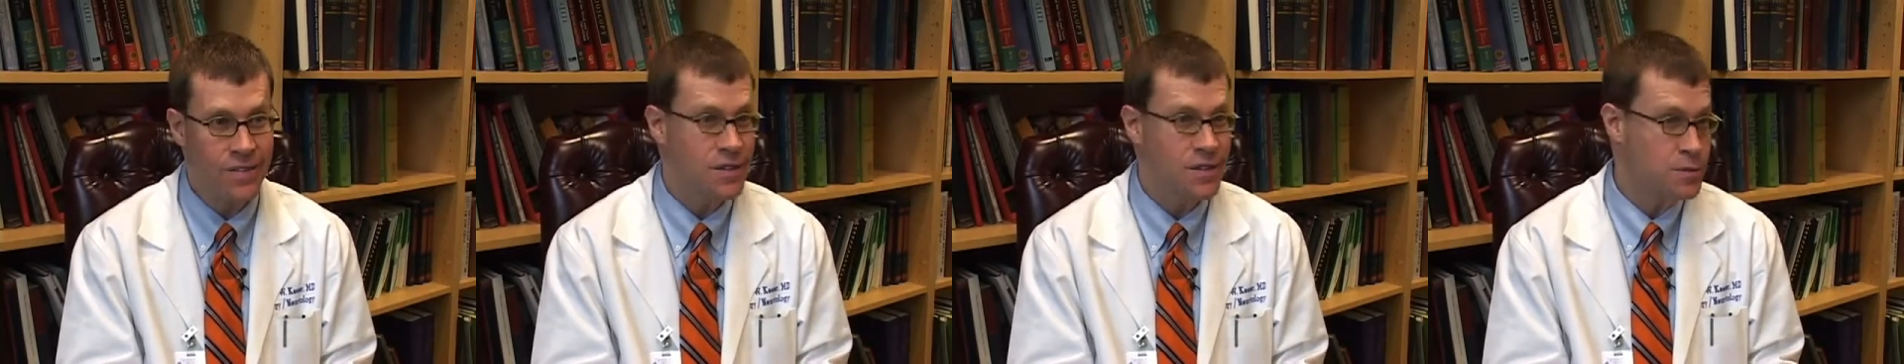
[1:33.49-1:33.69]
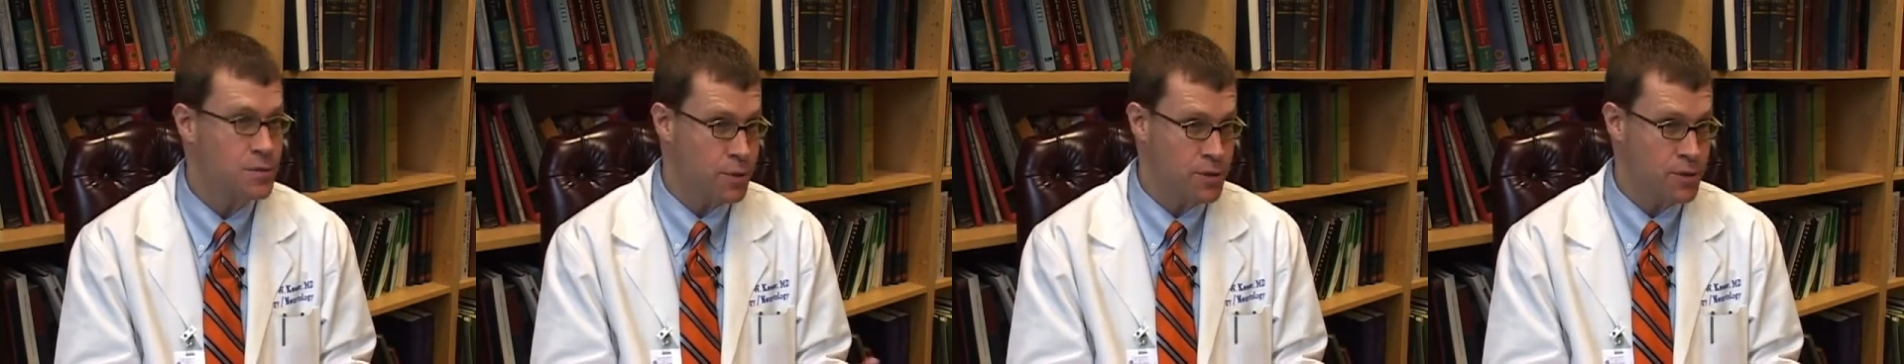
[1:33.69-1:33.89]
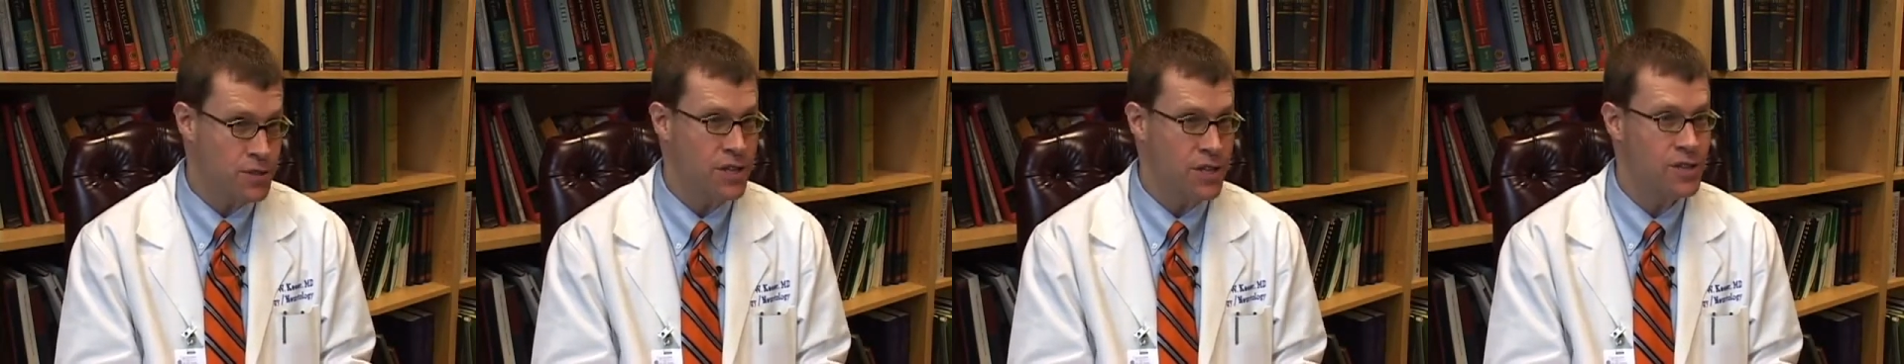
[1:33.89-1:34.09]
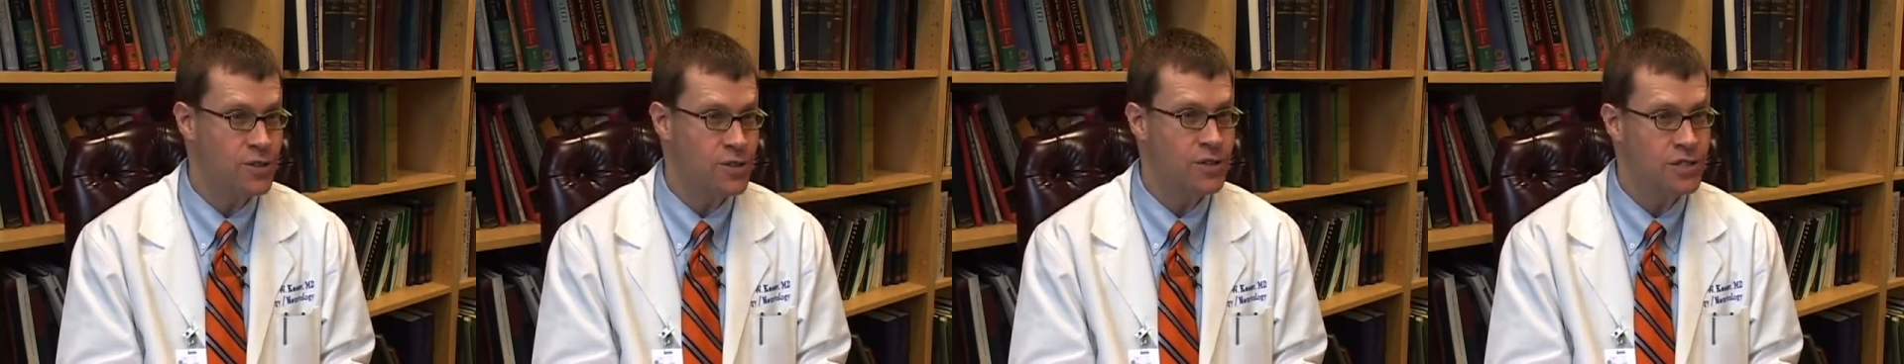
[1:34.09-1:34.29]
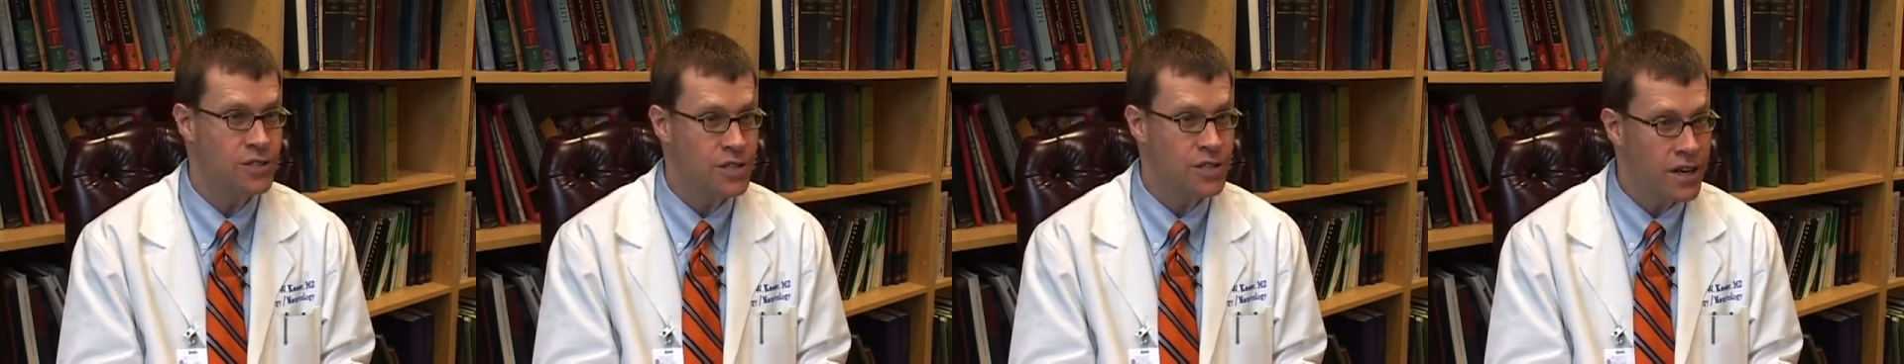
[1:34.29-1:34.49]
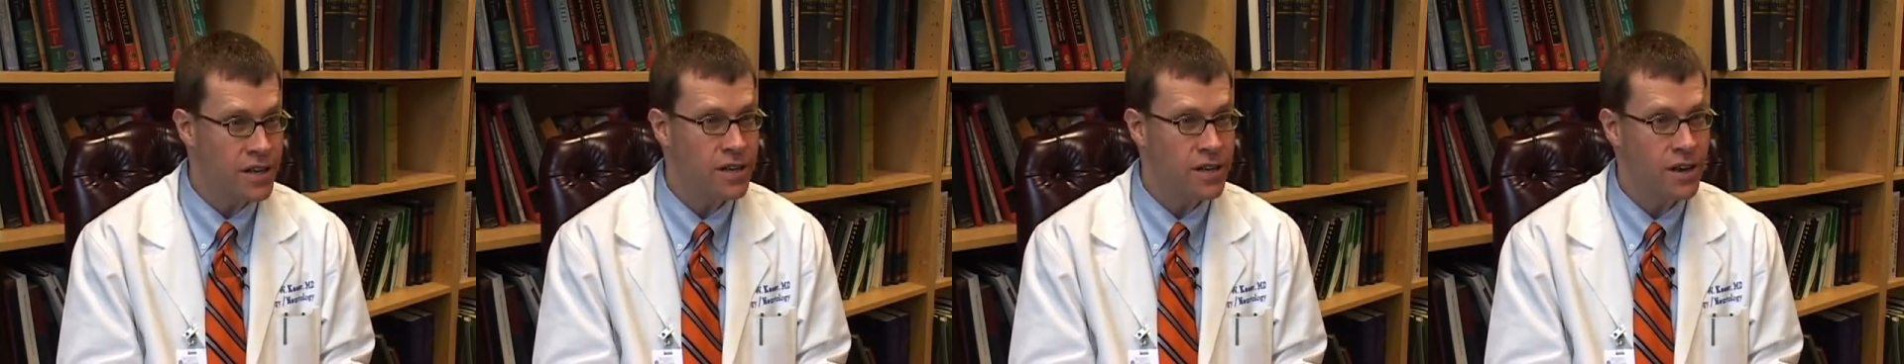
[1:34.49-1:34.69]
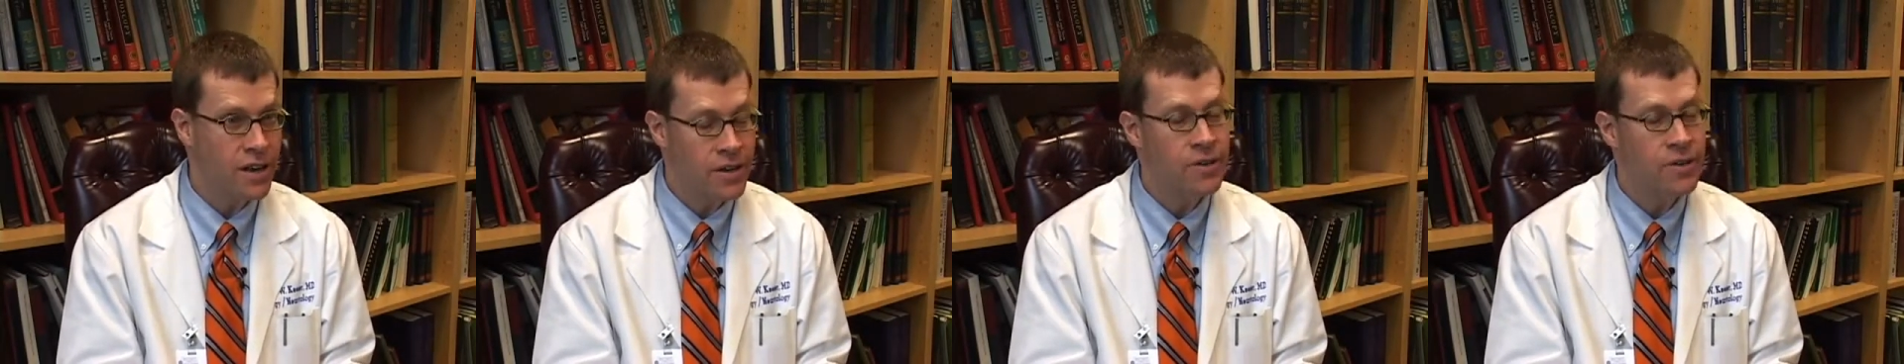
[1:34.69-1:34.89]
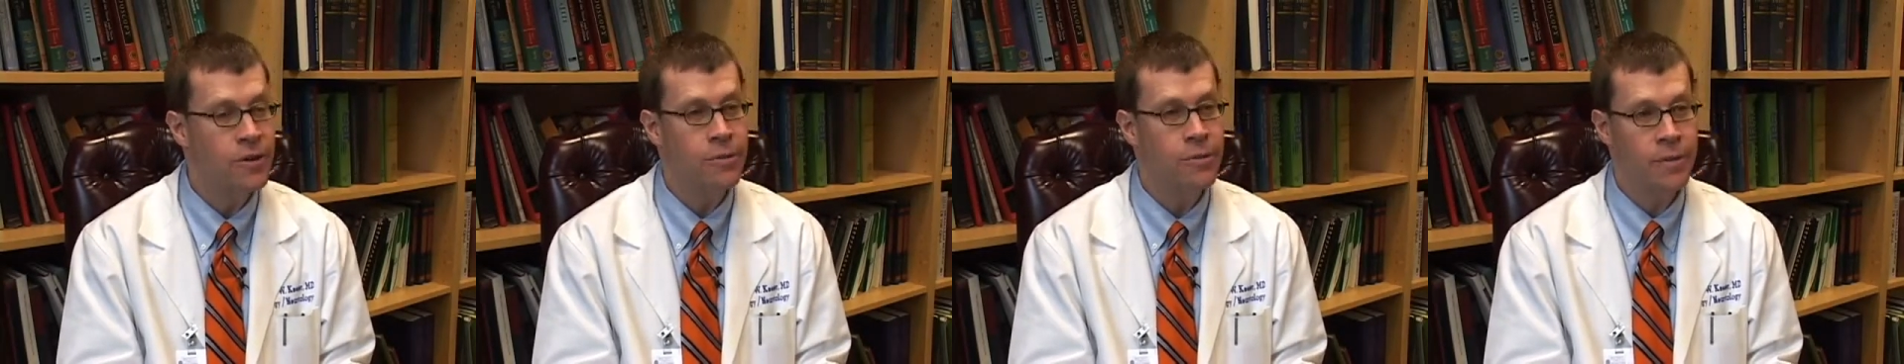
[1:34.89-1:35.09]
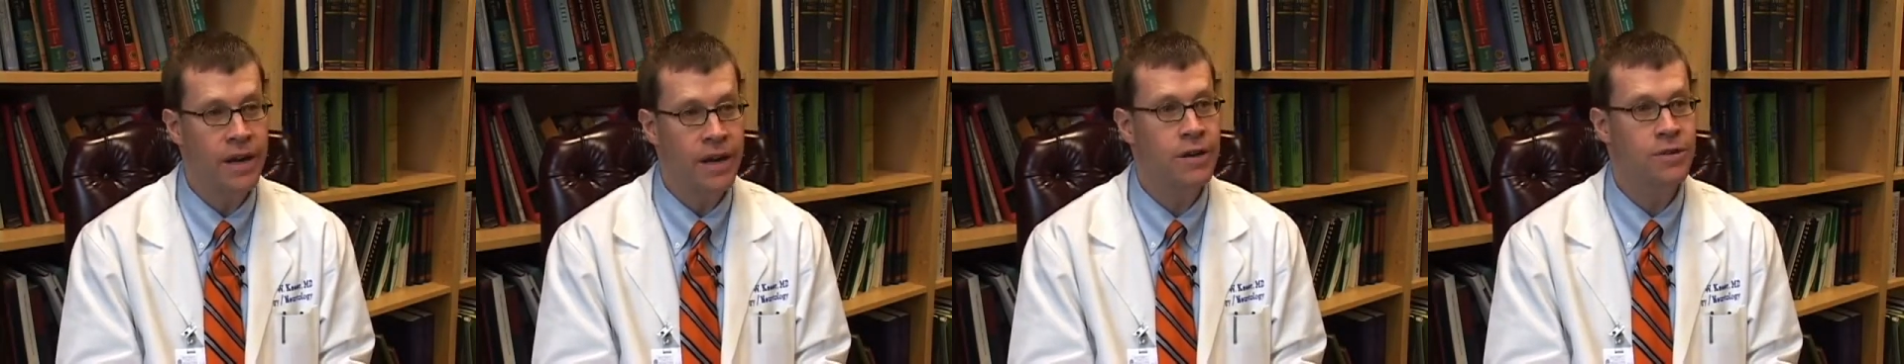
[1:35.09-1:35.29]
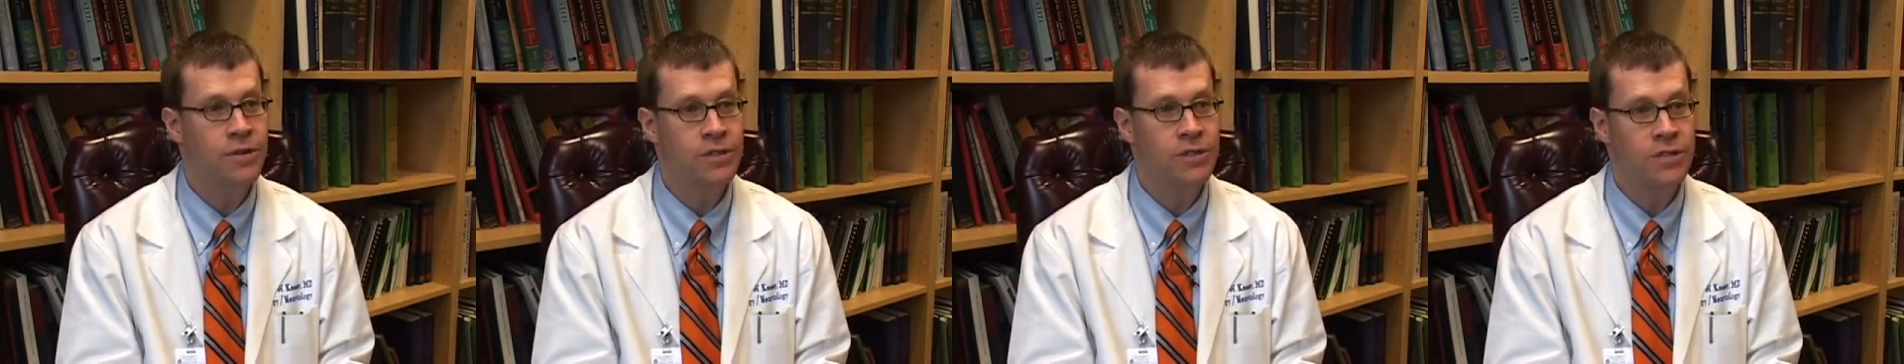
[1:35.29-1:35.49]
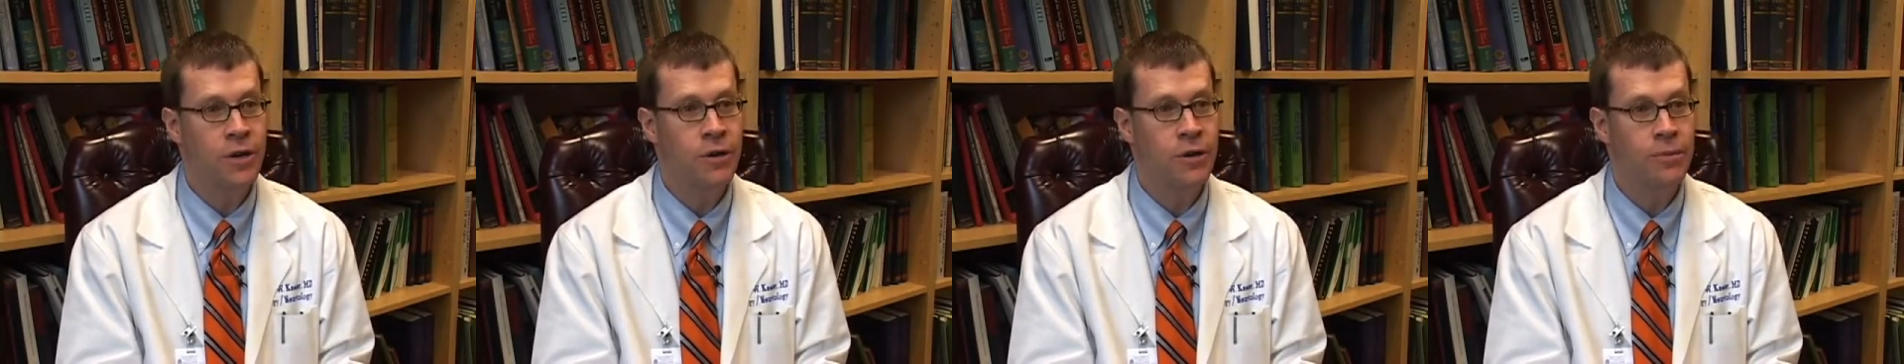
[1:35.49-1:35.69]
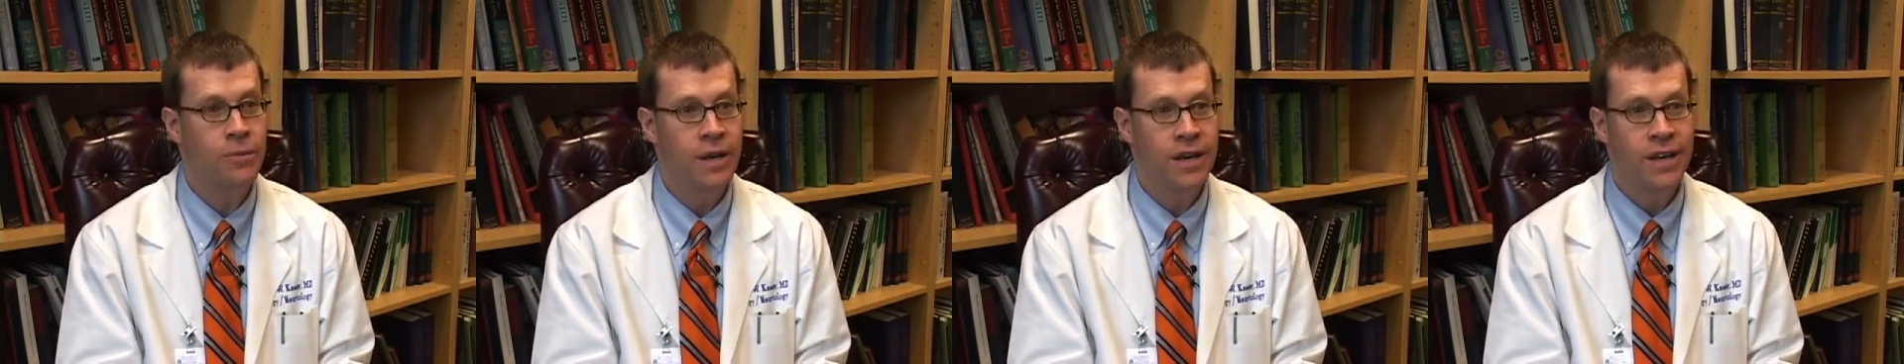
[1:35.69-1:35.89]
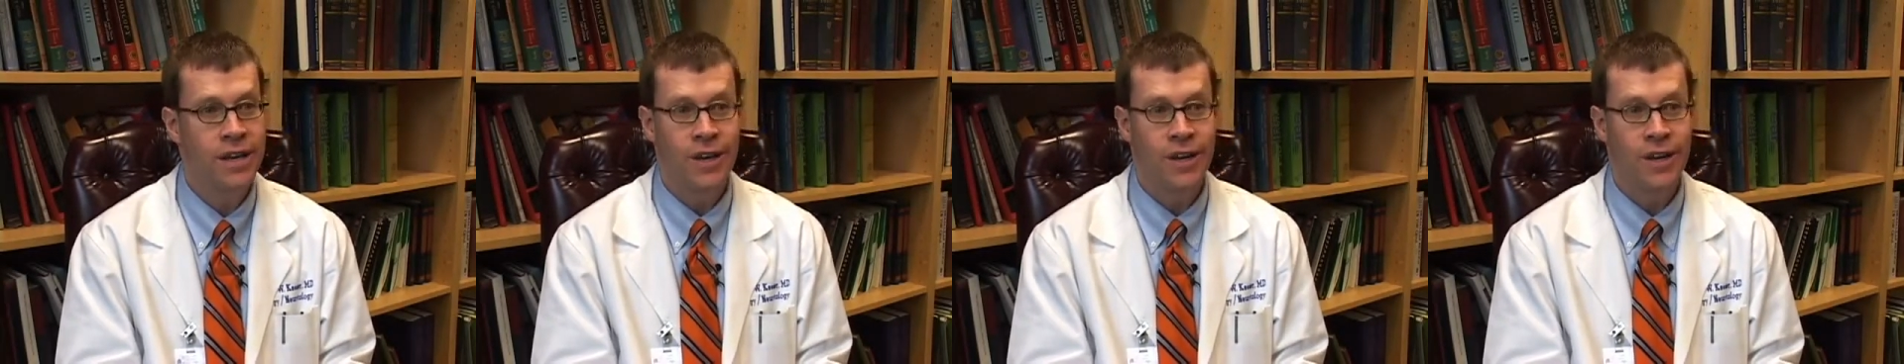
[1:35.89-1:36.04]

and this procedure is done under a microscope,